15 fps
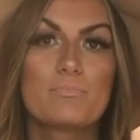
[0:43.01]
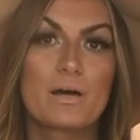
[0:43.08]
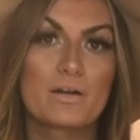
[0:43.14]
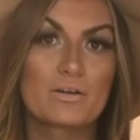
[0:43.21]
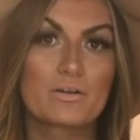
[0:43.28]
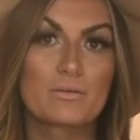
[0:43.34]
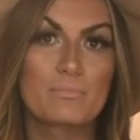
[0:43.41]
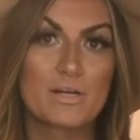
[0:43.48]

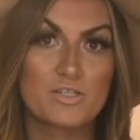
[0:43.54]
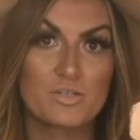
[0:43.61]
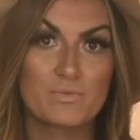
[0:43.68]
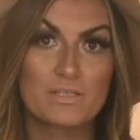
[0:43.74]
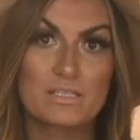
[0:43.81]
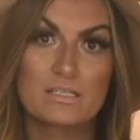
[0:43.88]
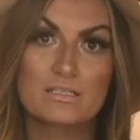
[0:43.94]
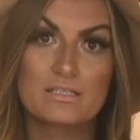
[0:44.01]
better
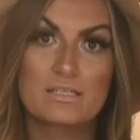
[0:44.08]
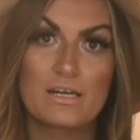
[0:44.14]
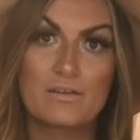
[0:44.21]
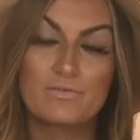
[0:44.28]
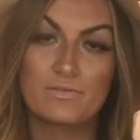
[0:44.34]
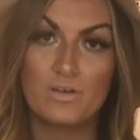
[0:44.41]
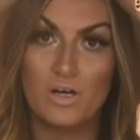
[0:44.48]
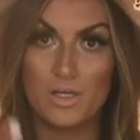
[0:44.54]
measurements and stuff
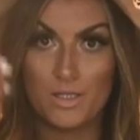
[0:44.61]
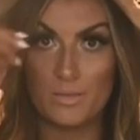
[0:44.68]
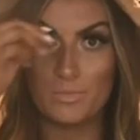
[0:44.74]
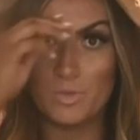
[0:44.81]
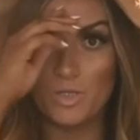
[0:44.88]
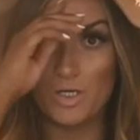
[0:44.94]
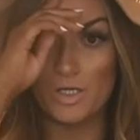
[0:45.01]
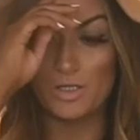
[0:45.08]
on the
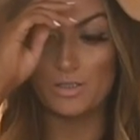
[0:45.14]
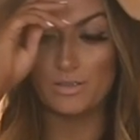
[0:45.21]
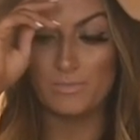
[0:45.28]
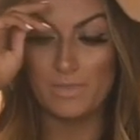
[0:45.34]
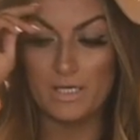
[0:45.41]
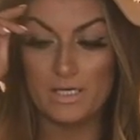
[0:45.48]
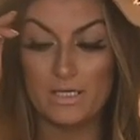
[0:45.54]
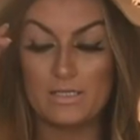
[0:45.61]
blog
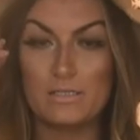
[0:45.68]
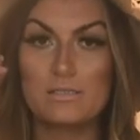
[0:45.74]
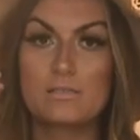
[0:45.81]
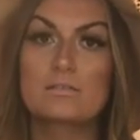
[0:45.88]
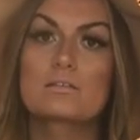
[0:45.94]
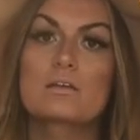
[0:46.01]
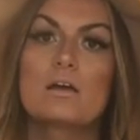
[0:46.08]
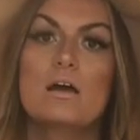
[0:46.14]

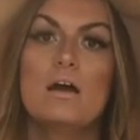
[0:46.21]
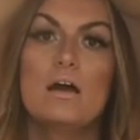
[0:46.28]
because